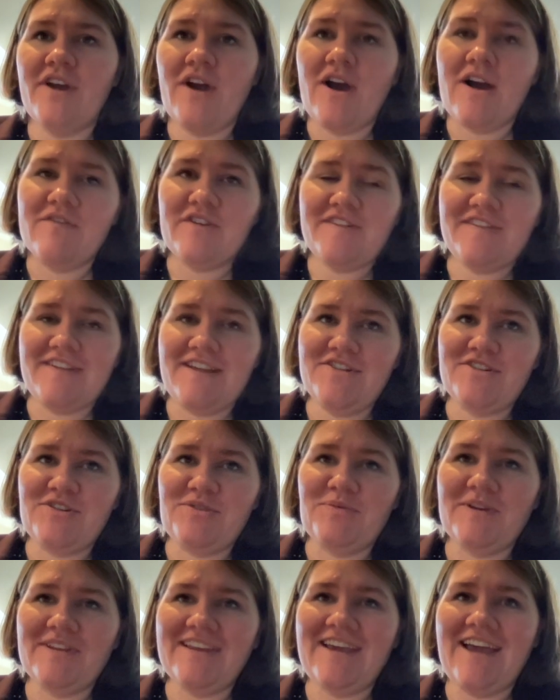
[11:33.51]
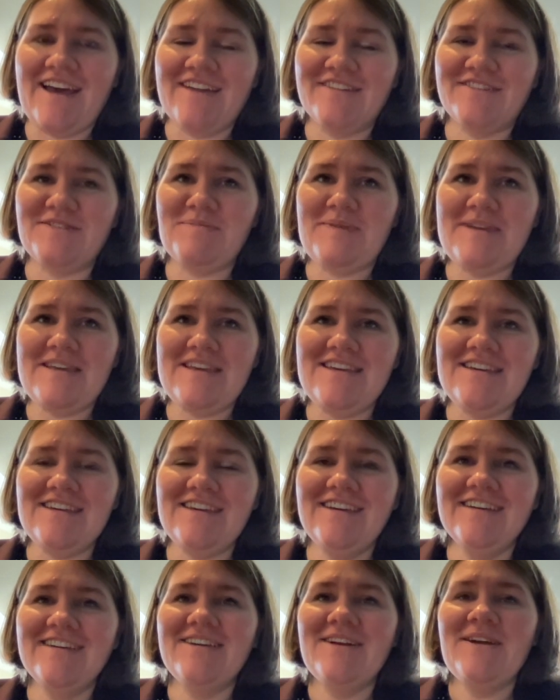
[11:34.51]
conversation really has to be